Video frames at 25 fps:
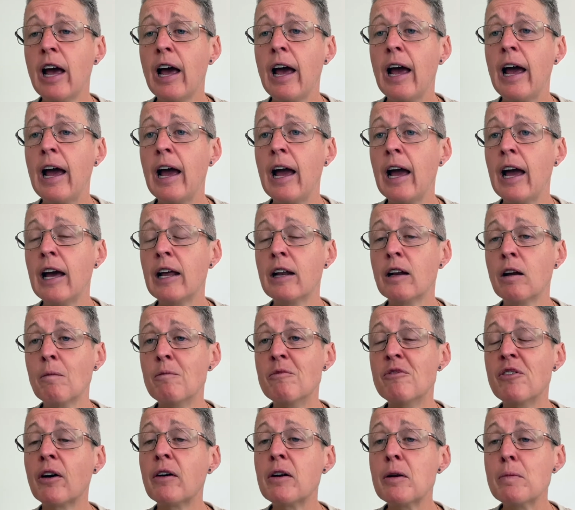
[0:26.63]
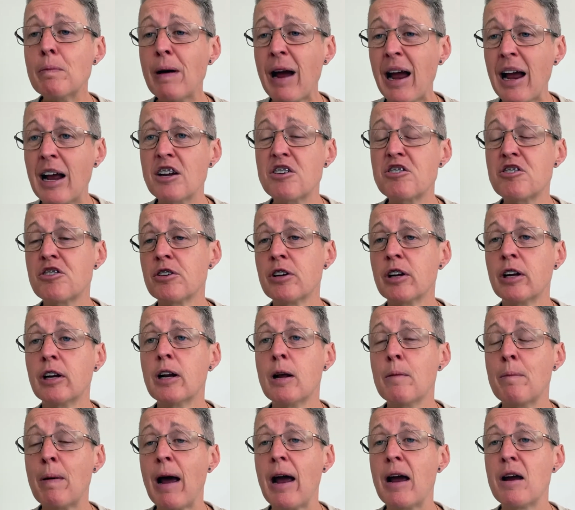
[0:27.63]
And I'm very passionate
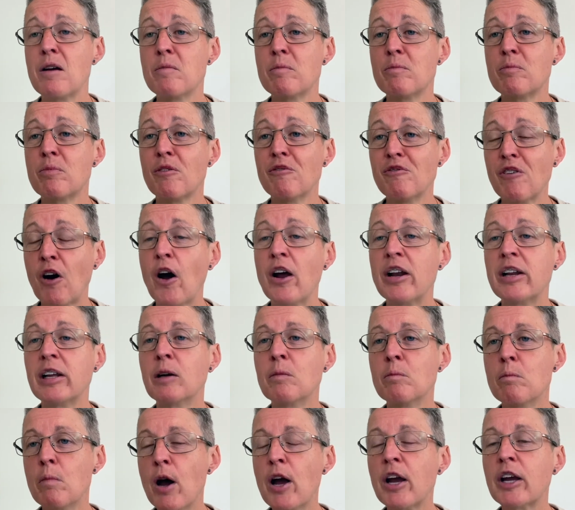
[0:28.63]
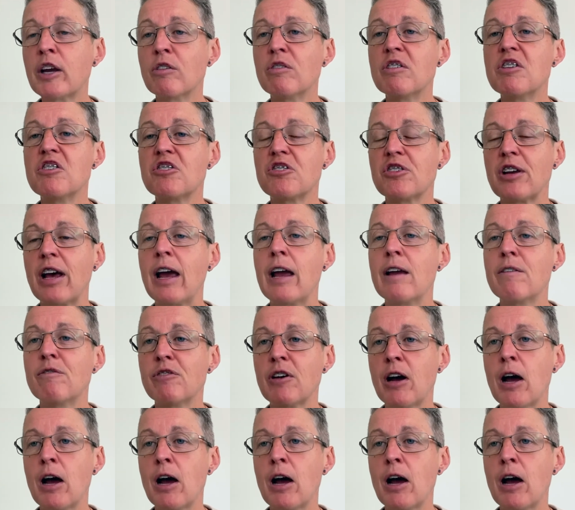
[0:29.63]
about providing mercury safe